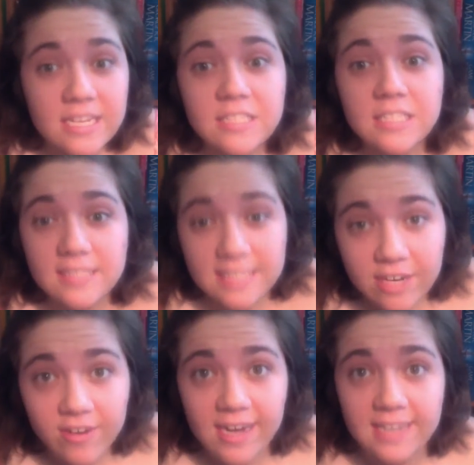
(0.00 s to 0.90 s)

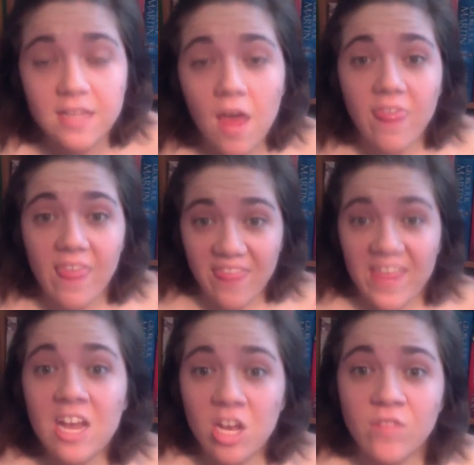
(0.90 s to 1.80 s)
series that
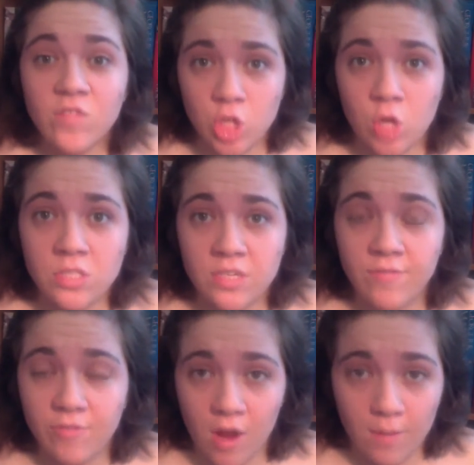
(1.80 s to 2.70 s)
they could have chosen
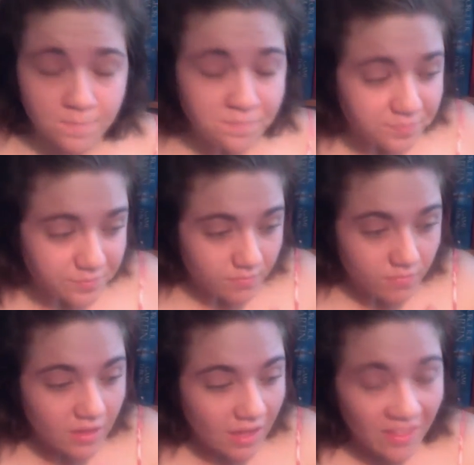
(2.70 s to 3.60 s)
from
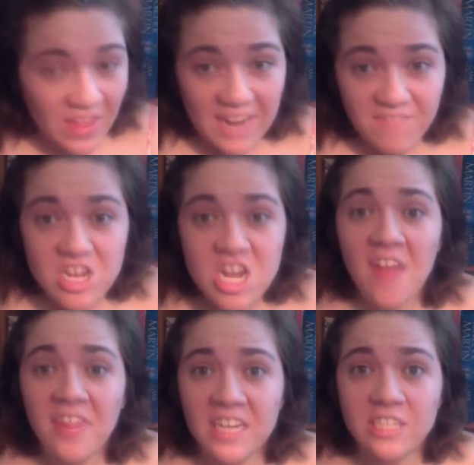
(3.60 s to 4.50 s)
that have
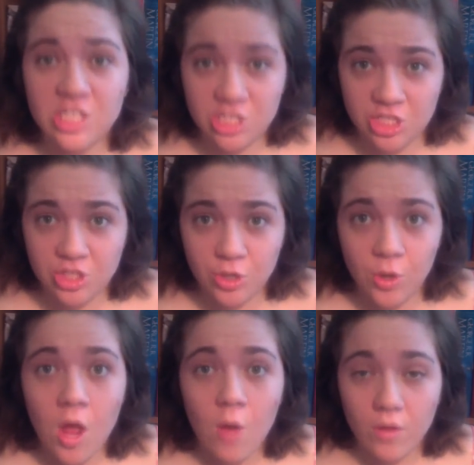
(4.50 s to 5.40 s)
nothing to do
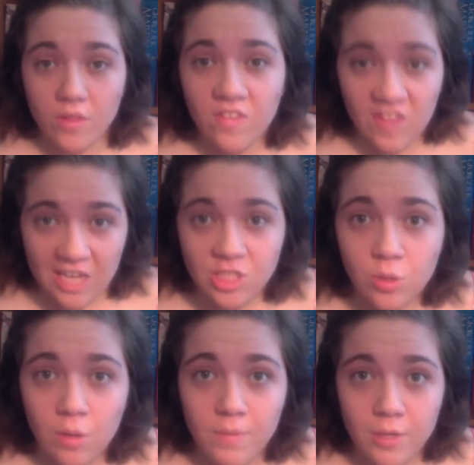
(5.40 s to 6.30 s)
with
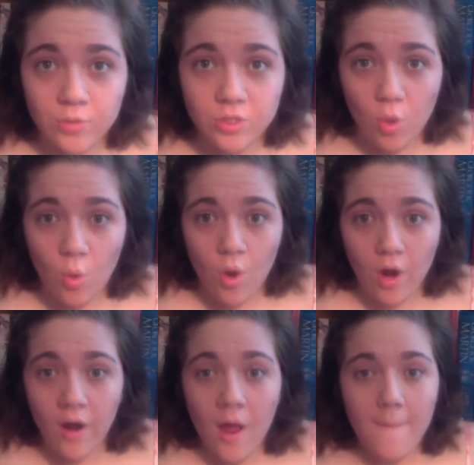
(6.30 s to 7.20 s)
sexual abuse
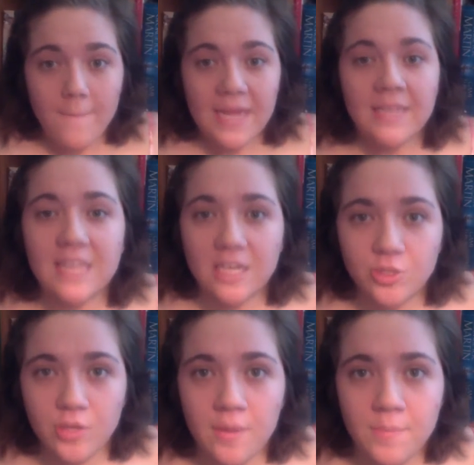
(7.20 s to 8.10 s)
or being
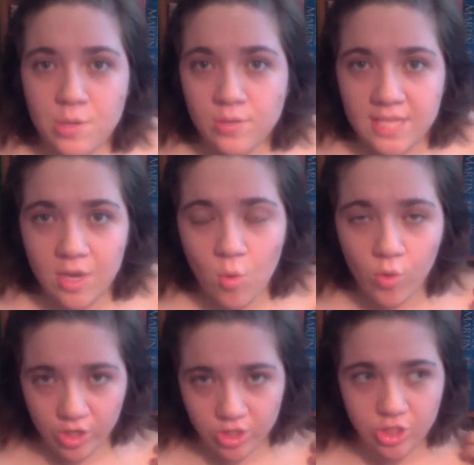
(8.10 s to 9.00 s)
sexually abused in
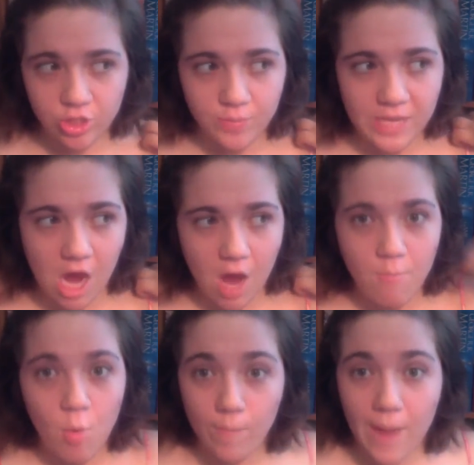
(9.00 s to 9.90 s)
order to become
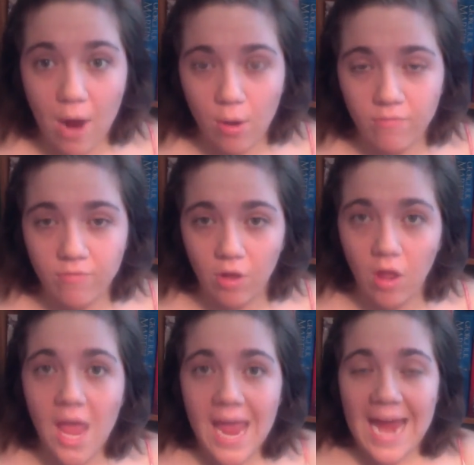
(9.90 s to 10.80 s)
more
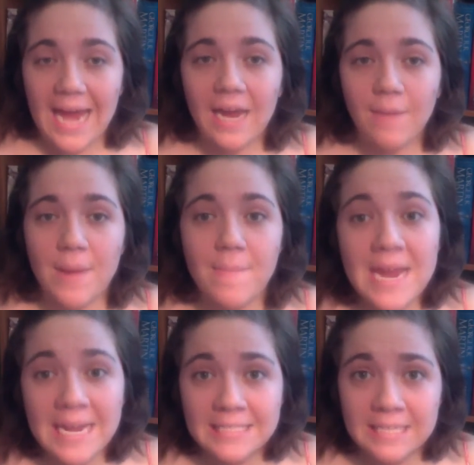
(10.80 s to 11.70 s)
powerful. And my
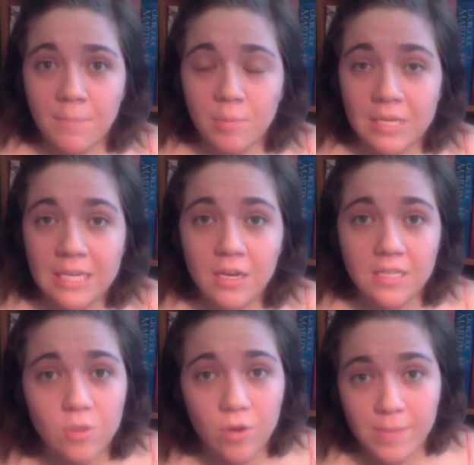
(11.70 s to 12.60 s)
main example here
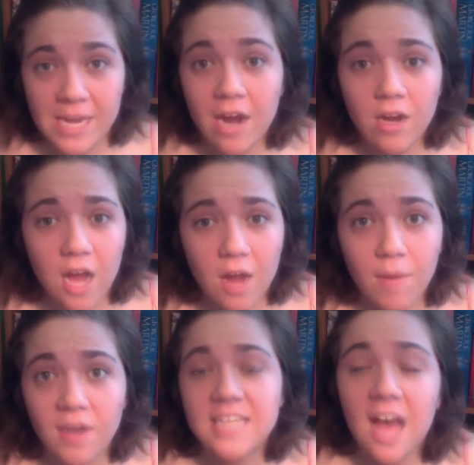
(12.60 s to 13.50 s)
is going to be Ariane
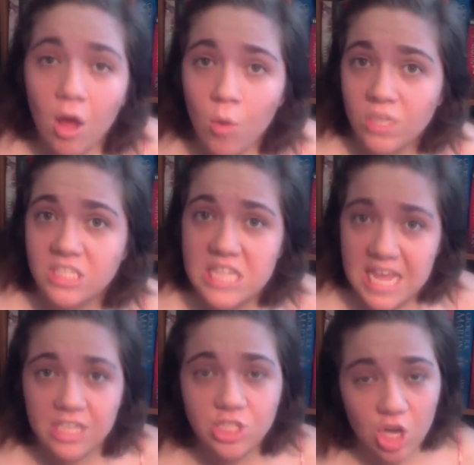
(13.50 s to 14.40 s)
Martell, which
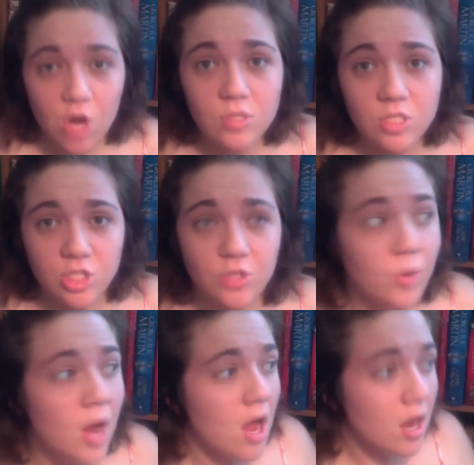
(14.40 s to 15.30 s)
they chose
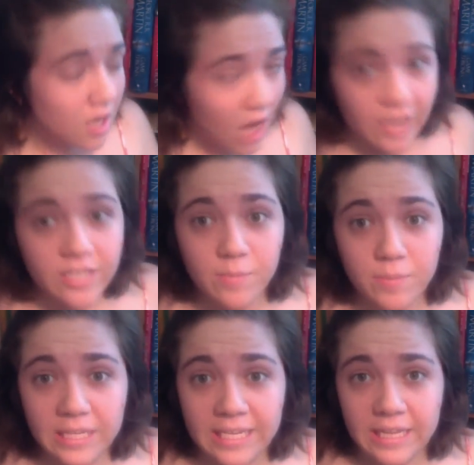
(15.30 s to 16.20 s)
to cut
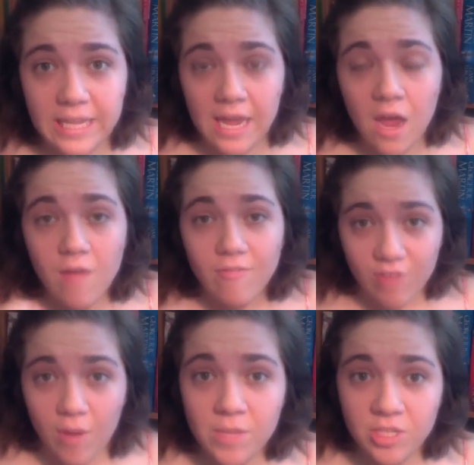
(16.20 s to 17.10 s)
completely
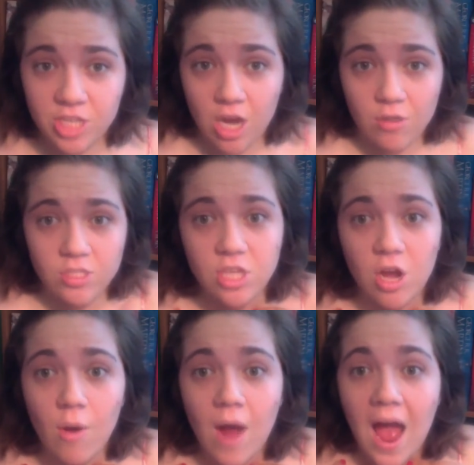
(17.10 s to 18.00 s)
from the show.
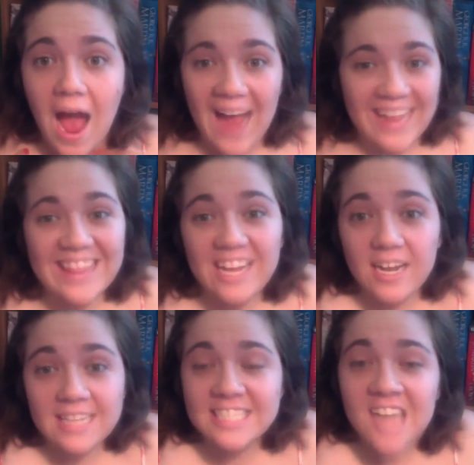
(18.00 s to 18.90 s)
So
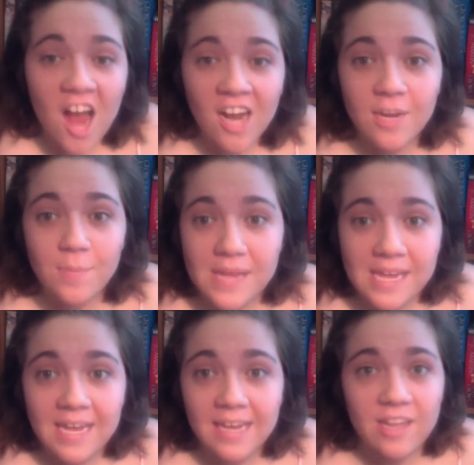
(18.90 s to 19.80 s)
it's not going to
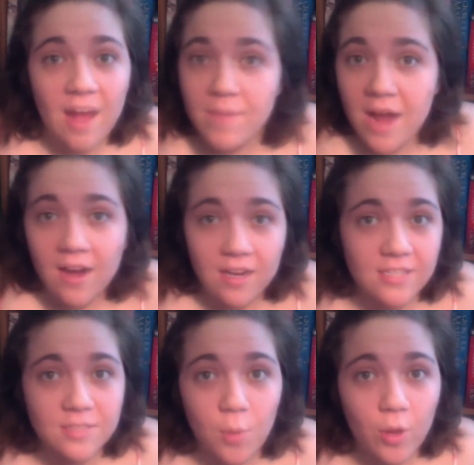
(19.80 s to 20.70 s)
be, I'm not
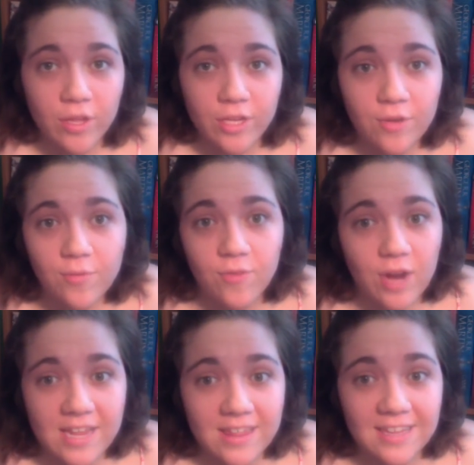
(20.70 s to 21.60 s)
going to spoil you for
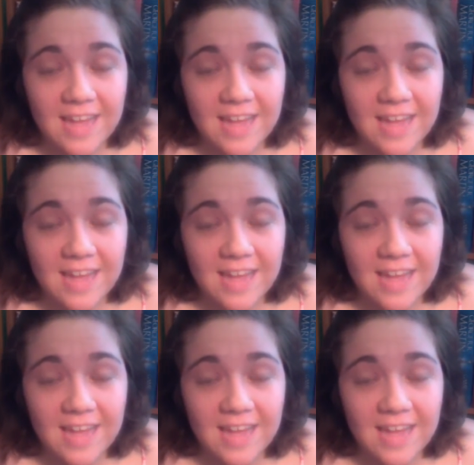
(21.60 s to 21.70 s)
anything that